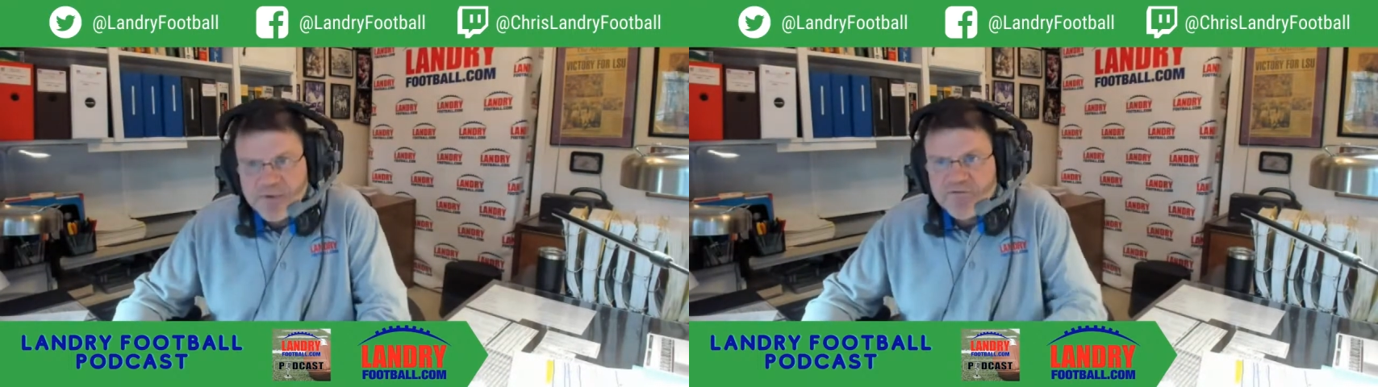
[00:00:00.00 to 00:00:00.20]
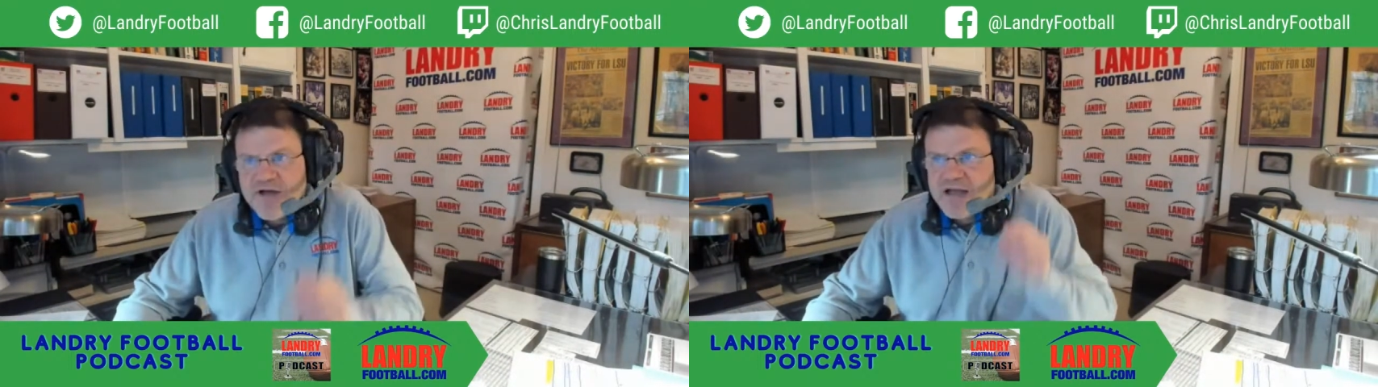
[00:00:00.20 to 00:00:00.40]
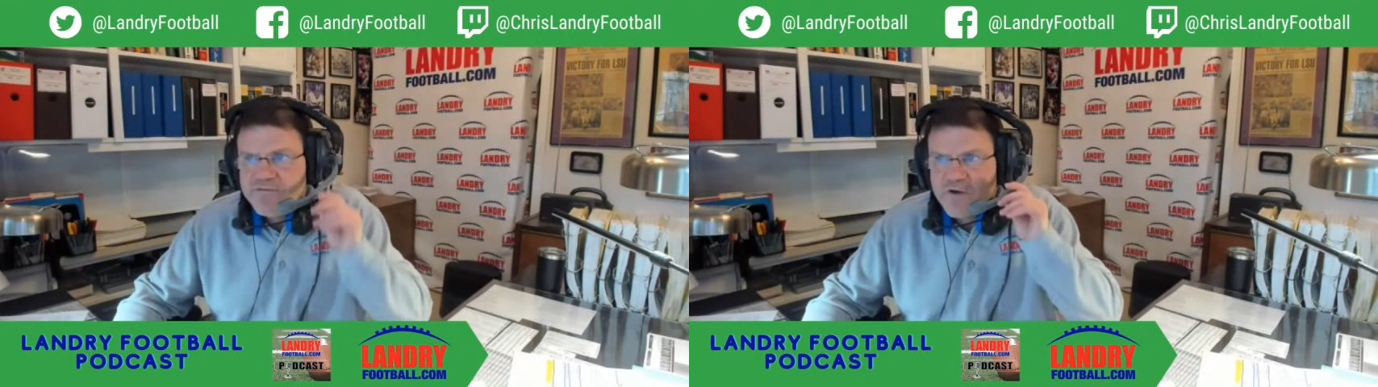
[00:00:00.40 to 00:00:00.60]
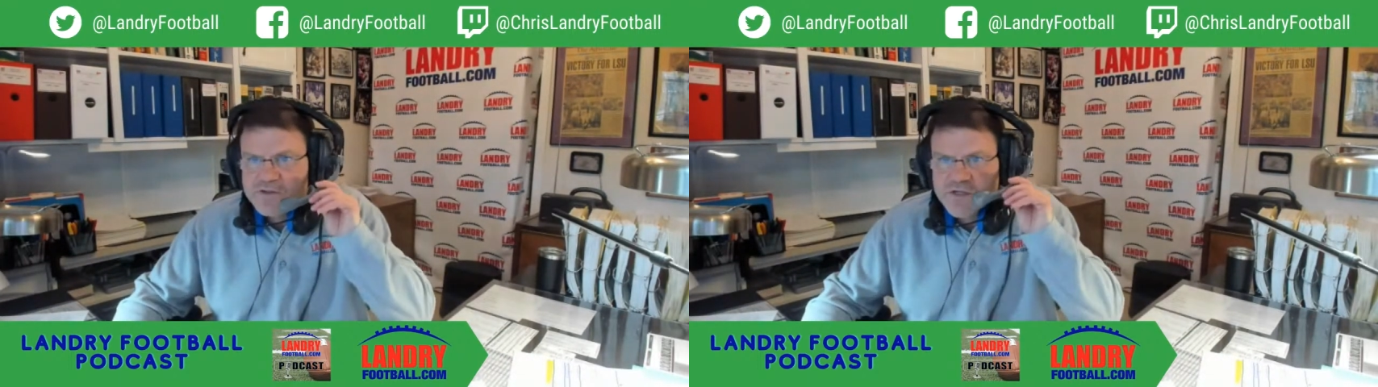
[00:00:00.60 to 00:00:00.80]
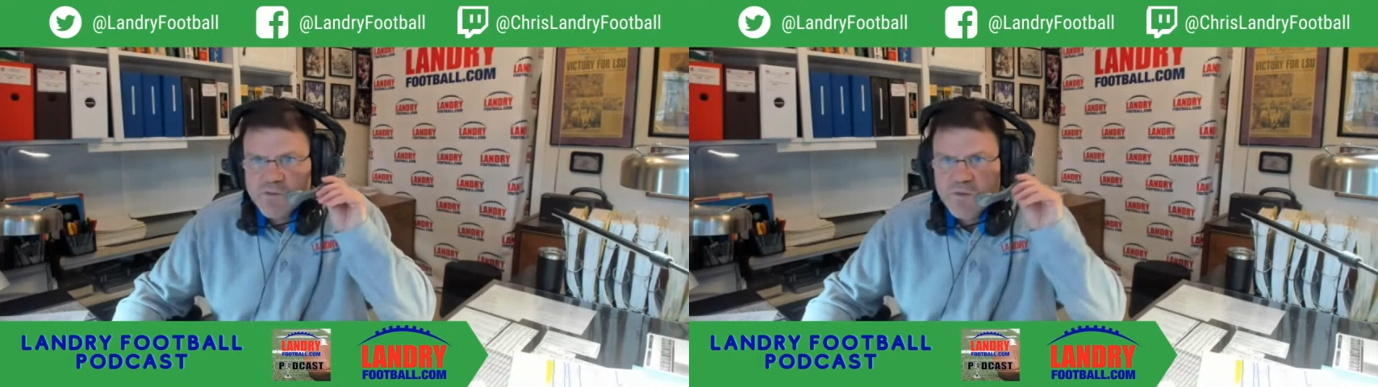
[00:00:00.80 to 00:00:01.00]
of fine folks
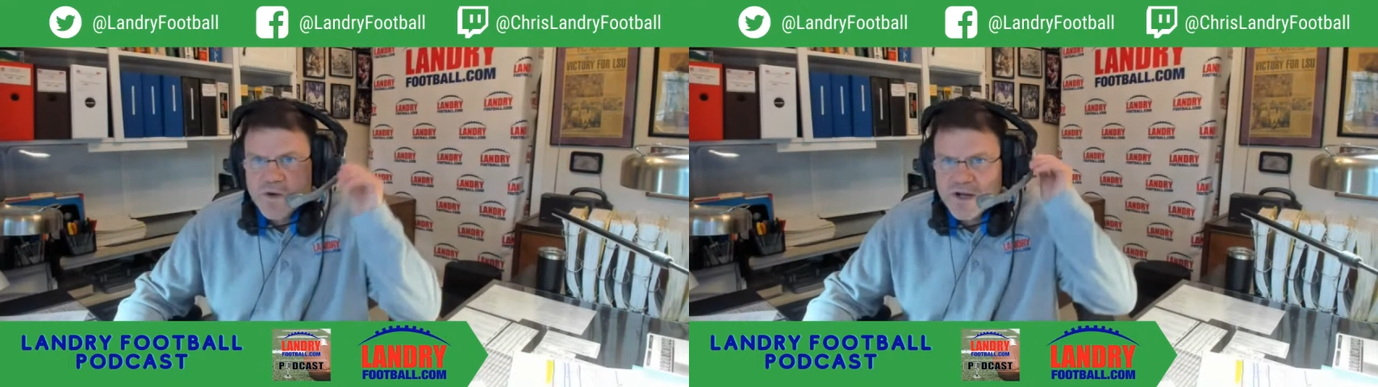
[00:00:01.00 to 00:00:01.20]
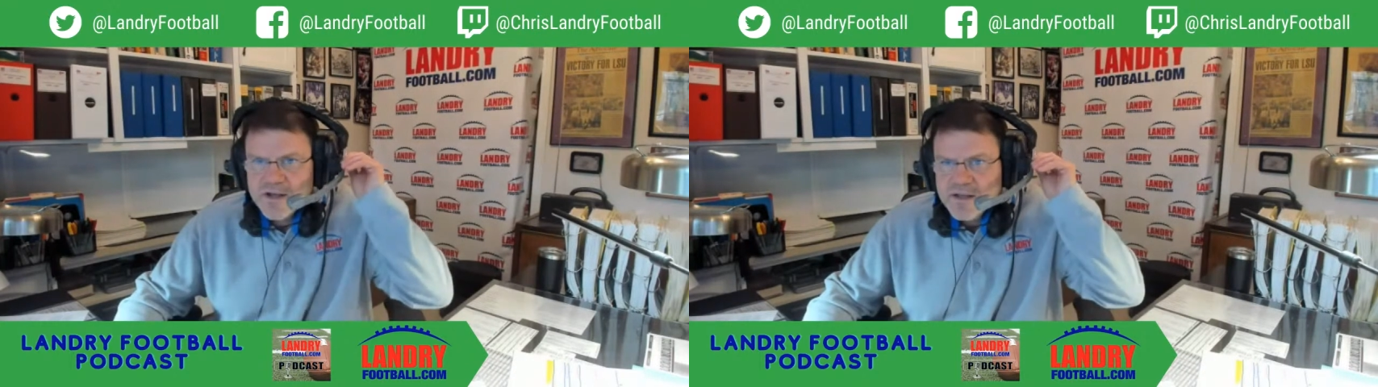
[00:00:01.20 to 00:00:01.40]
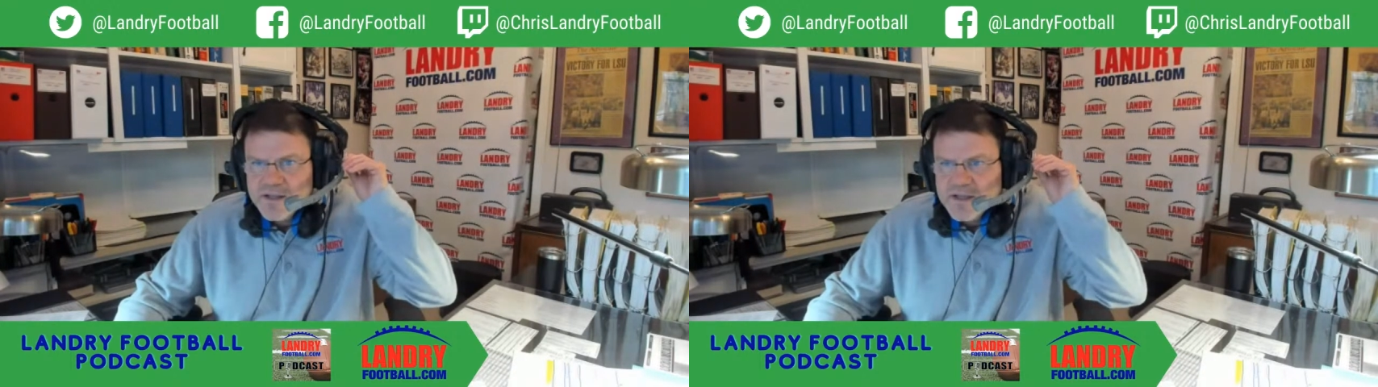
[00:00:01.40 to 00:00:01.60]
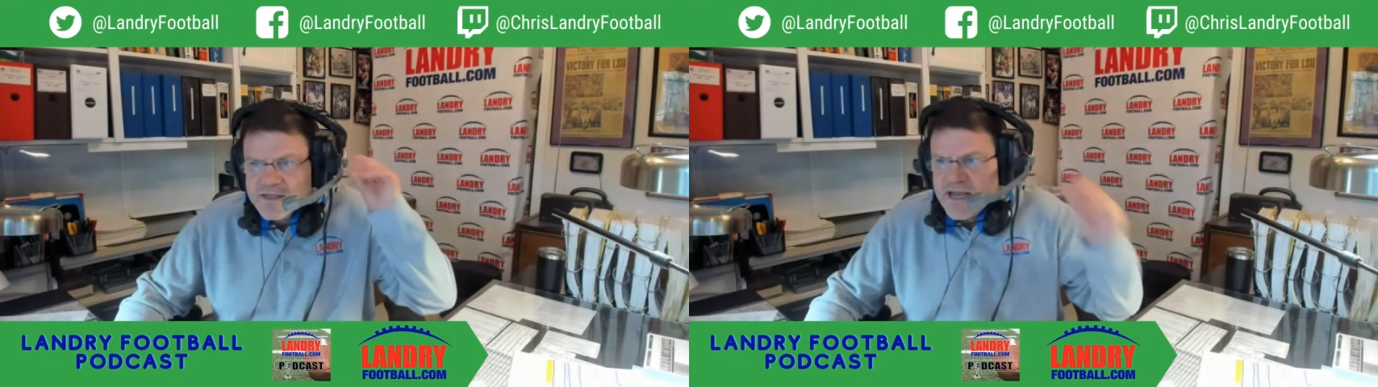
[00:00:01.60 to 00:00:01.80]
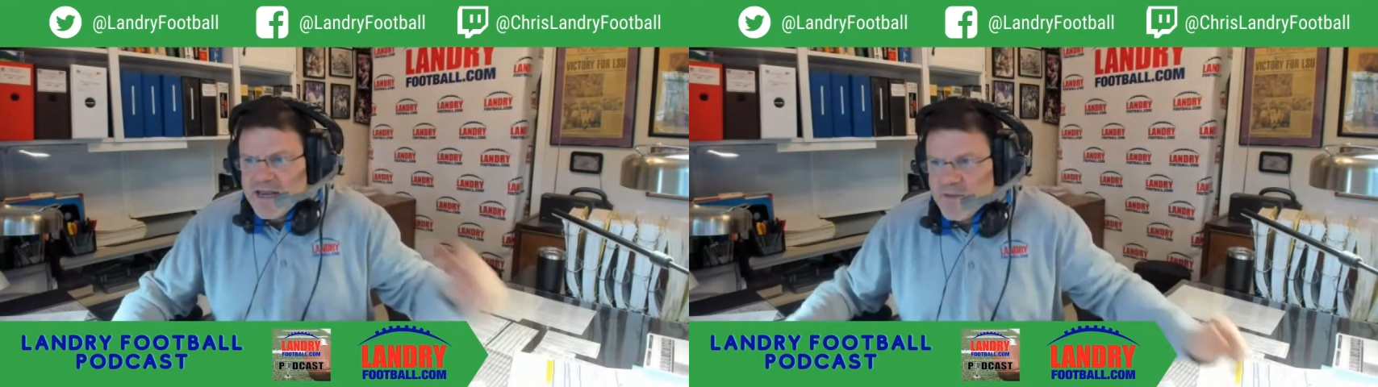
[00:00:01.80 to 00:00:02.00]
that we want to
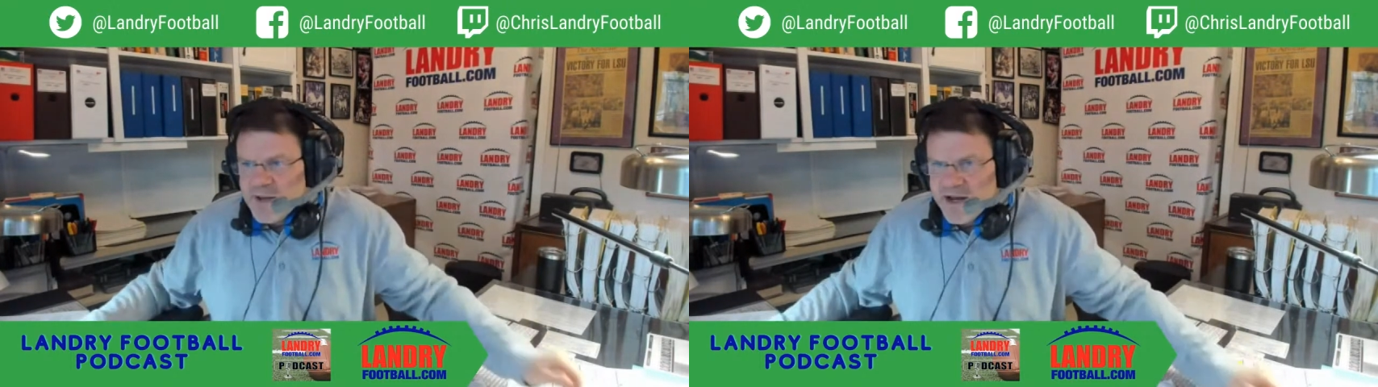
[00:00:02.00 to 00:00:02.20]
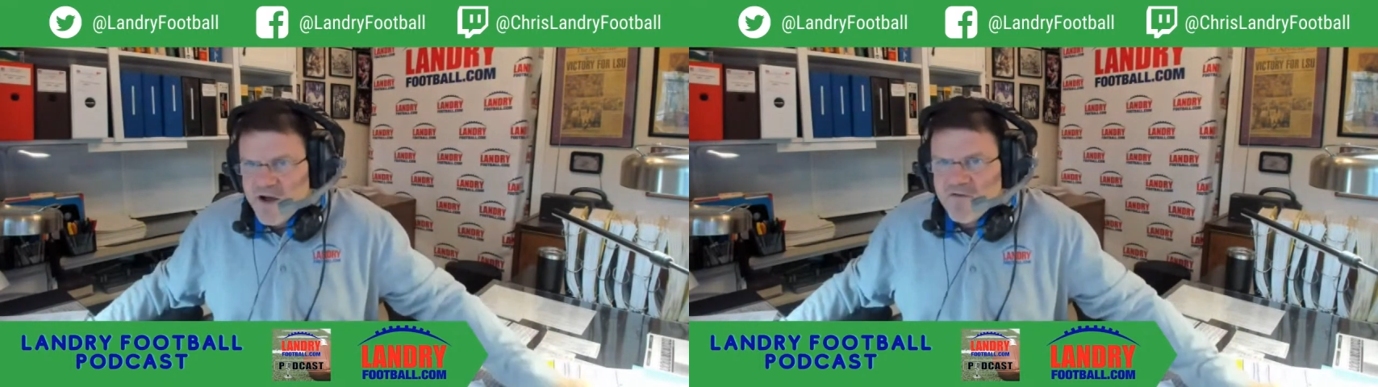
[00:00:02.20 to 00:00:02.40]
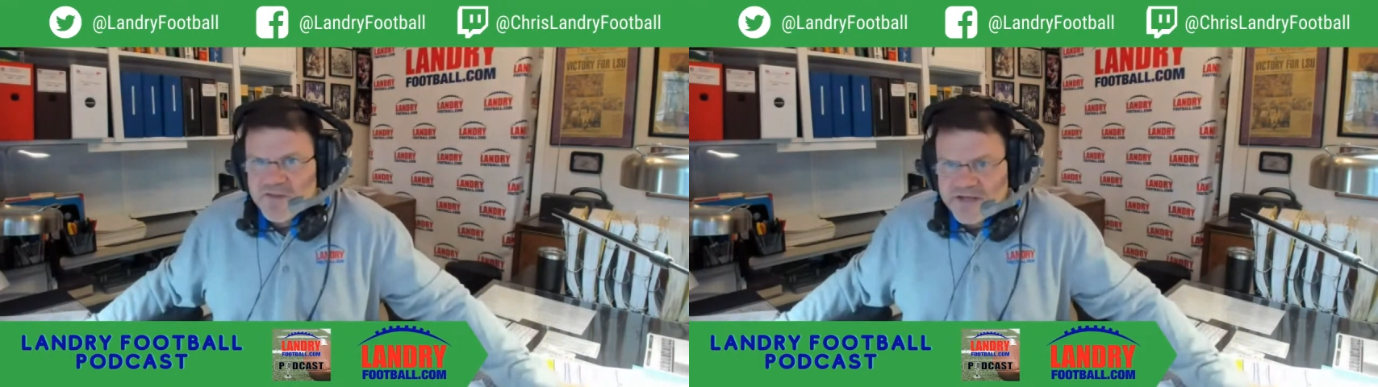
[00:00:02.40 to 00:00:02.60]
tell you about off the